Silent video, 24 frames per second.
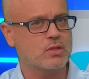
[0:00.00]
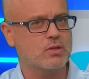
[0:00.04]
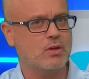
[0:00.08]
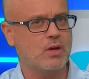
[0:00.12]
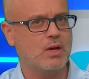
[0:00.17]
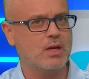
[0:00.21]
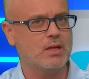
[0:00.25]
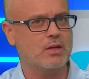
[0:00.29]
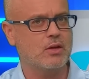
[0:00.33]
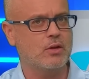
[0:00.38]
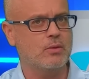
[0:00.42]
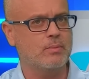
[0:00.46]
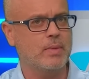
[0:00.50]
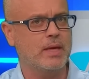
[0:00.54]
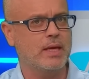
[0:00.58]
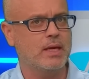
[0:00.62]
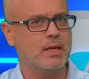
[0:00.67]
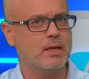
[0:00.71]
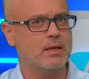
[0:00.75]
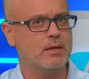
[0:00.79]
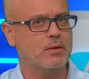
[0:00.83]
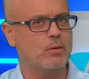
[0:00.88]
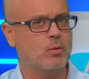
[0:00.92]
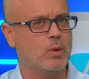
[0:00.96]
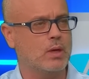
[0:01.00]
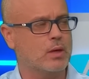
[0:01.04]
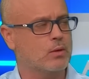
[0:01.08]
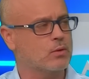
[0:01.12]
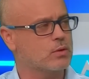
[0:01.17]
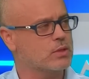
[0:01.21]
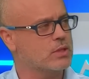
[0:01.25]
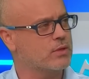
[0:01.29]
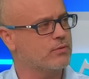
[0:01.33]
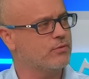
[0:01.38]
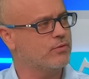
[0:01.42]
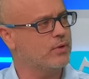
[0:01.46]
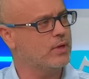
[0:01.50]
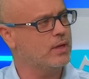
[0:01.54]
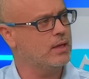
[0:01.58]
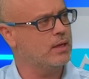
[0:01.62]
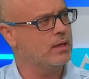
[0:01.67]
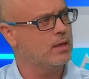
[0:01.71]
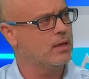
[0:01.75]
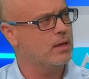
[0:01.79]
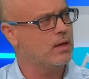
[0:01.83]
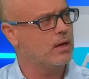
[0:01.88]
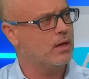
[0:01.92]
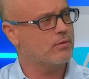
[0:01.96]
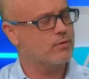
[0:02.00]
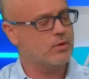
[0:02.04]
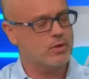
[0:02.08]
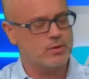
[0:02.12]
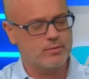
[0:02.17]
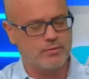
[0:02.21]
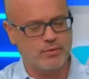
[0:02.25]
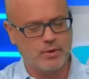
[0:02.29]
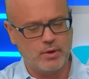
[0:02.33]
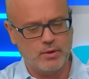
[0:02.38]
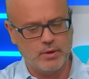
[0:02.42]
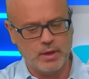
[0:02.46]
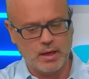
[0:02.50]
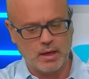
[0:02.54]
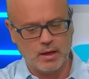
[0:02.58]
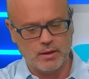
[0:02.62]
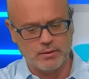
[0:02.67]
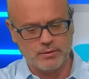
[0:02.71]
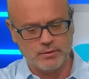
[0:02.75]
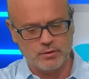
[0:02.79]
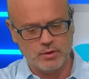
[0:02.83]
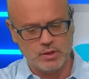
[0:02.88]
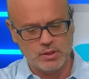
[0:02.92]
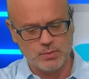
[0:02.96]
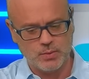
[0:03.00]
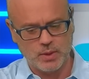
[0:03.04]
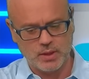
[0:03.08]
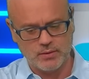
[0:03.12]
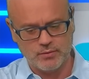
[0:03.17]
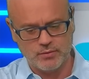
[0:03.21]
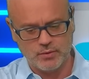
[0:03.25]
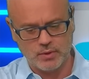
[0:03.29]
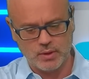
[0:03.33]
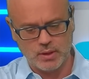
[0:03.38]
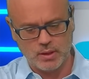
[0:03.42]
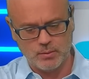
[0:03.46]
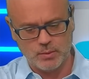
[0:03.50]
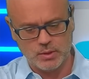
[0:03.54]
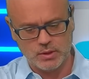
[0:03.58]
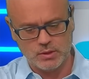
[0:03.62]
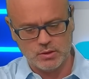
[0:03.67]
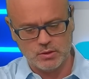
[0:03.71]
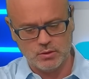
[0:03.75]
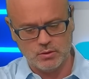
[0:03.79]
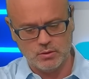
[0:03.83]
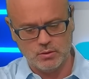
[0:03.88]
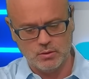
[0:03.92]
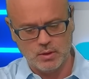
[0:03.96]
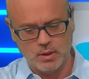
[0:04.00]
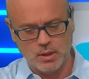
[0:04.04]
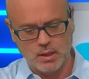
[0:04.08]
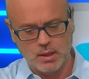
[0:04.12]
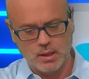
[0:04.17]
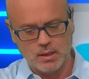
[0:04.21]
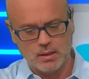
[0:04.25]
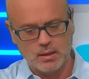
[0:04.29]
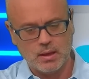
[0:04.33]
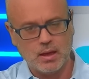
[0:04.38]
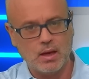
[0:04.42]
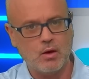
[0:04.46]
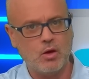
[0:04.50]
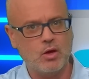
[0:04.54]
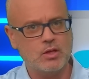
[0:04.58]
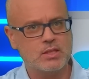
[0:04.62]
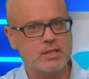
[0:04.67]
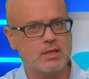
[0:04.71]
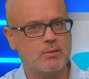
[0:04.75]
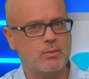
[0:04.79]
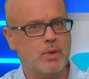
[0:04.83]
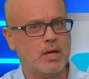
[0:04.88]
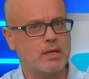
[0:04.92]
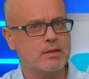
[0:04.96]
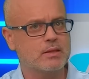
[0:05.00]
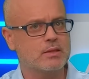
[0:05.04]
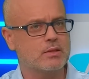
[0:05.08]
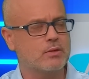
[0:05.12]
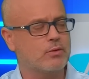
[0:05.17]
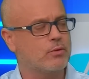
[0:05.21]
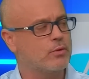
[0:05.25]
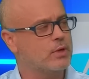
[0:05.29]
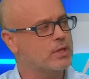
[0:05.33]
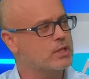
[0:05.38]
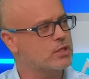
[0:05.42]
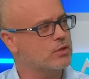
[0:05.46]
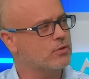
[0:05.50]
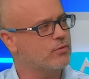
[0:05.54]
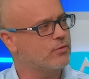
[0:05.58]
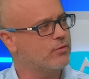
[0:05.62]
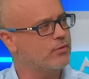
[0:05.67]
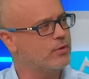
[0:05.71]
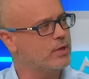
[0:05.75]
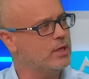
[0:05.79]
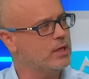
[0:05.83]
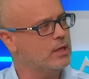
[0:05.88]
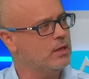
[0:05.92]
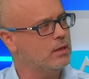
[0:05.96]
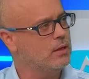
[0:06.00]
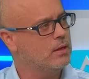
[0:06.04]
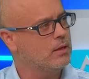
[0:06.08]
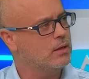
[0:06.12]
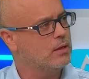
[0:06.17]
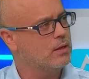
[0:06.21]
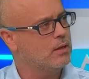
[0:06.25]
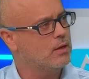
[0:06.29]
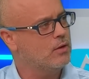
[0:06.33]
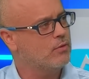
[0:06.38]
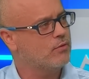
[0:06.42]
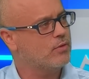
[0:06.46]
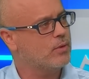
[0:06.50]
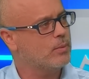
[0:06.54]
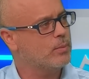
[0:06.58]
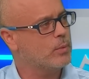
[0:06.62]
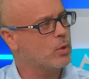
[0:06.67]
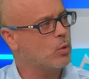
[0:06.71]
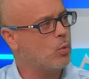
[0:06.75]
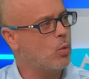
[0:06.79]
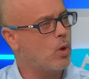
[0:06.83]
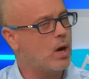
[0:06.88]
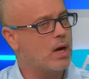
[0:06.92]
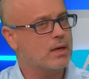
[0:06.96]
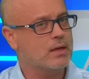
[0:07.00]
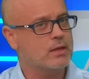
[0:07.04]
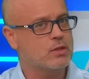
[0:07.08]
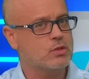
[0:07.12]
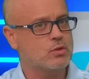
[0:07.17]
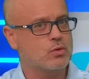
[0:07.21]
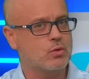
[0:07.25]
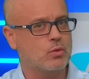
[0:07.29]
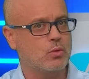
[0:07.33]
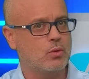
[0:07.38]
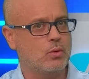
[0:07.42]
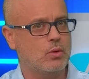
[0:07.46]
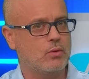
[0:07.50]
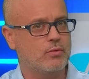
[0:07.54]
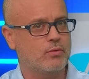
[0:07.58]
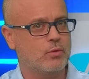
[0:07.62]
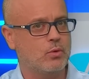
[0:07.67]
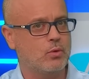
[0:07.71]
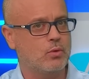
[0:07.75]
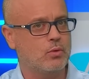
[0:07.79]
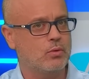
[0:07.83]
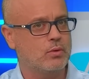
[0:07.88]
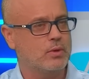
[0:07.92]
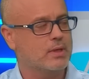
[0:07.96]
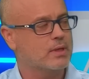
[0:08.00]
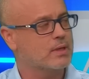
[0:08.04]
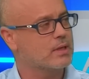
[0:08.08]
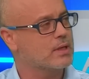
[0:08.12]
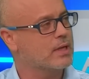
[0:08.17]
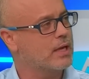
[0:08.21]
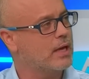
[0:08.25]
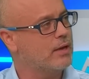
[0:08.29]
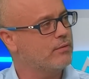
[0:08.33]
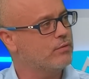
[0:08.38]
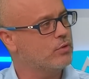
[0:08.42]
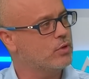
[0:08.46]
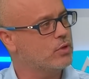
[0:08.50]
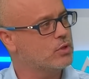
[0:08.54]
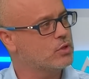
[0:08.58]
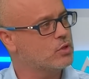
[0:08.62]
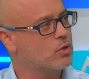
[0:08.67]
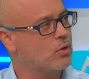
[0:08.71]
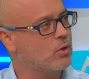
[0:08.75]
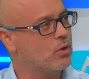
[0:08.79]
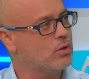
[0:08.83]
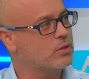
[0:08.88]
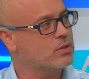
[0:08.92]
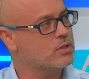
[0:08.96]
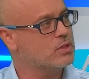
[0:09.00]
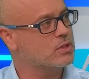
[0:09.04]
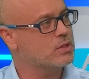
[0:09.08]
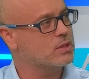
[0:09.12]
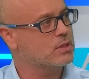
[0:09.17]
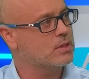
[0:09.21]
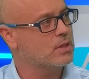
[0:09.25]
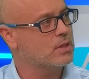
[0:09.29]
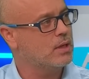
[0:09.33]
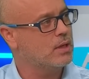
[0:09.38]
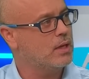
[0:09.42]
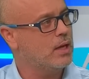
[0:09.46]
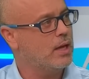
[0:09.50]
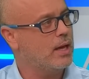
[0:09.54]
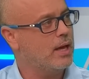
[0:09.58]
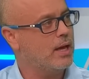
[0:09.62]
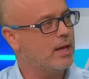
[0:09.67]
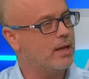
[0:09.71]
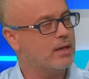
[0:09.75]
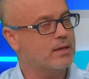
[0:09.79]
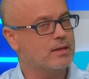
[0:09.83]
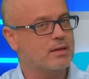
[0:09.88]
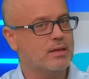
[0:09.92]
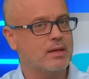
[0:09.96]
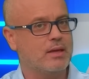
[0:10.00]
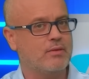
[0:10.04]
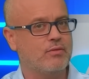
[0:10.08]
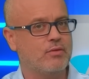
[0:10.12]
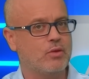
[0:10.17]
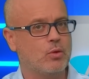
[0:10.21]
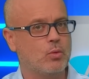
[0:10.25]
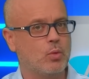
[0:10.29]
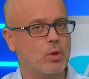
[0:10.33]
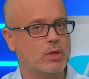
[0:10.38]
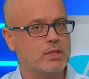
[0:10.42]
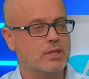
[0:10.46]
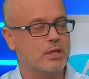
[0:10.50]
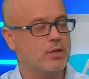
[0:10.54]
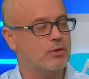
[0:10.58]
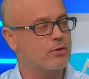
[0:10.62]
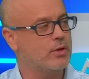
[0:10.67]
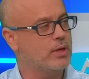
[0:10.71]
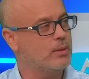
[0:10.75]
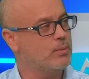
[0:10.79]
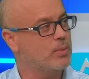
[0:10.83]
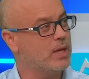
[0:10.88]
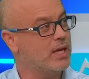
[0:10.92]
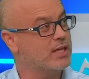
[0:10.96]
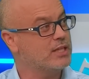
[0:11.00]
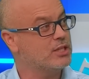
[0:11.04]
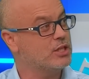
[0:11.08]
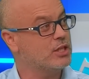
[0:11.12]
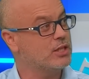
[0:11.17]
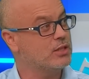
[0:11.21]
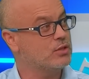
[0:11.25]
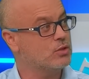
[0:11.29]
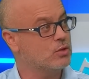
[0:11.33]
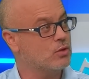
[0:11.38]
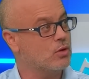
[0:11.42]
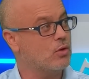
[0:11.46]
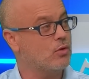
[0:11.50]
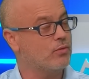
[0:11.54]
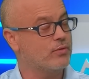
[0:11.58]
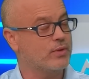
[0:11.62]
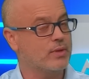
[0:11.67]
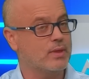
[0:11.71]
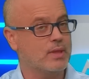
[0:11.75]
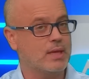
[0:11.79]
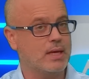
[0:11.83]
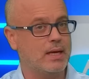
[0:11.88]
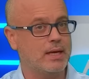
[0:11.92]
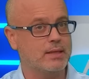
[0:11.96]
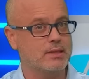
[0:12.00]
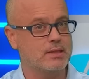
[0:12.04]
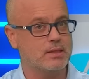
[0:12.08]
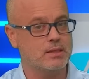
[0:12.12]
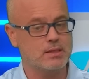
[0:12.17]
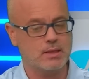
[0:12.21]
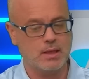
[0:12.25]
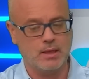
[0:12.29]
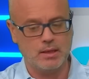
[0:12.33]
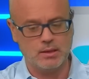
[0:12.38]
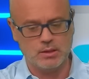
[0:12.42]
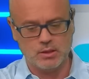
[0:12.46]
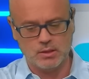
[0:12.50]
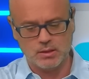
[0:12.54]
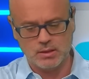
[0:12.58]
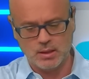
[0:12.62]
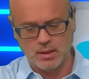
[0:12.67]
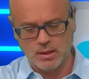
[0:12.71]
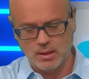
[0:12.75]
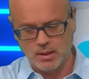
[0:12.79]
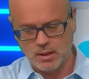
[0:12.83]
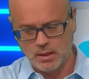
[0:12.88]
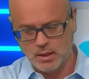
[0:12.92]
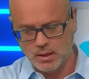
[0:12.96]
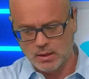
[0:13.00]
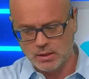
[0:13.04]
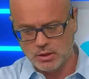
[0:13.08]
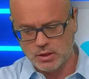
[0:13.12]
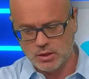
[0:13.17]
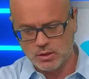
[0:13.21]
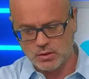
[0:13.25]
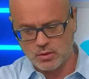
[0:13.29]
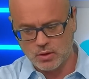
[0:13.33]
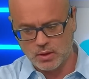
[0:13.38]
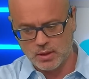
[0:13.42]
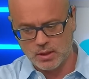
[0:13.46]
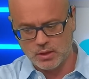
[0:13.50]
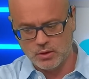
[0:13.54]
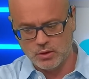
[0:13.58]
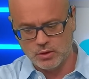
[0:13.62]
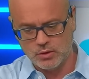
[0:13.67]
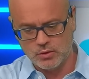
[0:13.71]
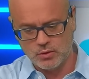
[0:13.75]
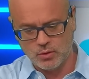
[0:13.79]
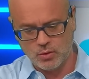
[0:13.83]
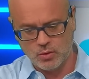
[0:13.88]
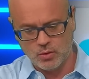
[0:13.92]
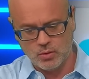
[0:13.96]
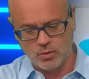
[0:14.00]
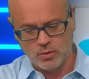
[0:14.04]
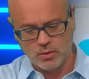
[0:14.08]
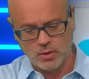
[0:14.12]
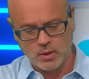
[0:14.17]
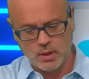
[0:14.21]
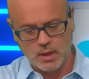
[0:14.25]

So I don't make it a one horse affair. I've got very healthy respect for the number two. Now, last time out, Richard Fourie from the widest draw of all gave her a chance. And if you watch that replay, she took off in the latter stages. She's got a good draw.